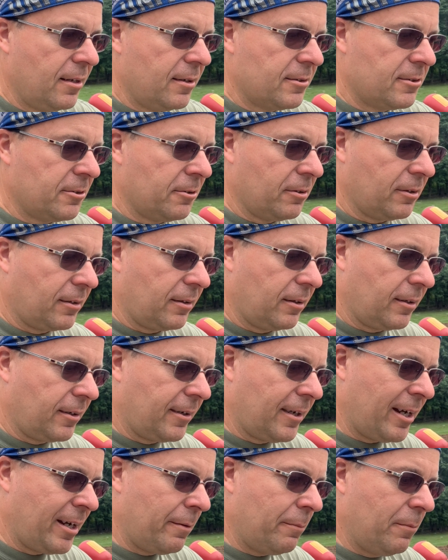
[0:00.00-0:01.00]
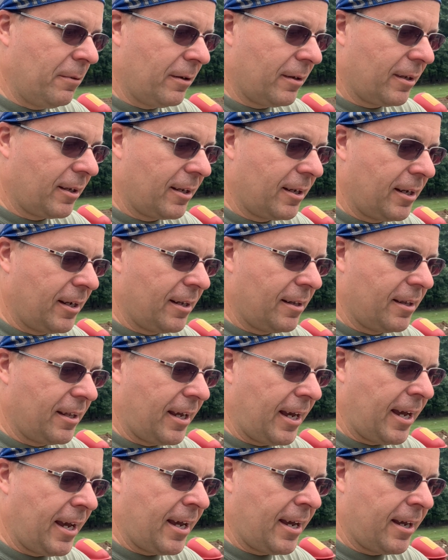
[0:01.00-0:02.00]
So the Cub and
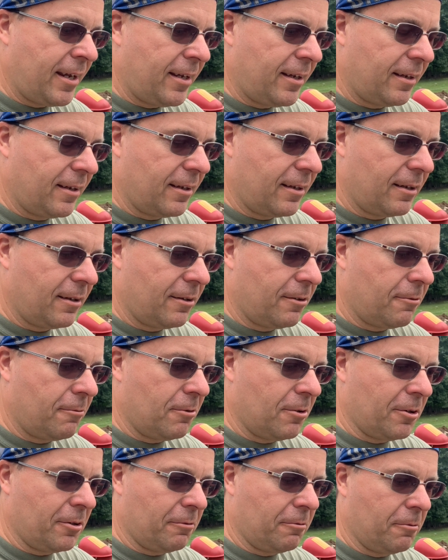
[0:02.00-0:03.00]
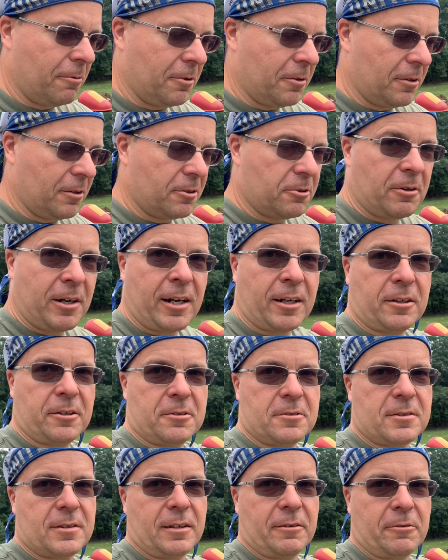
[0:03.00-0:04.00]
the A were the
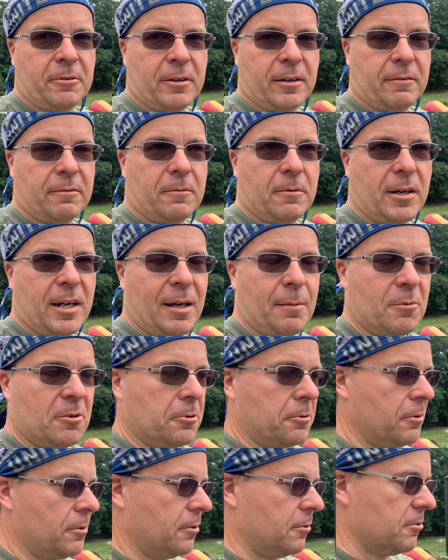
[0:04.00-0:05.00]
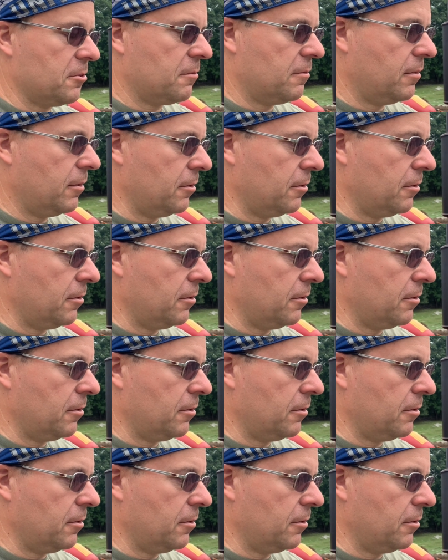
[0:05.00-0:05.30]
tractors that were aimed toward those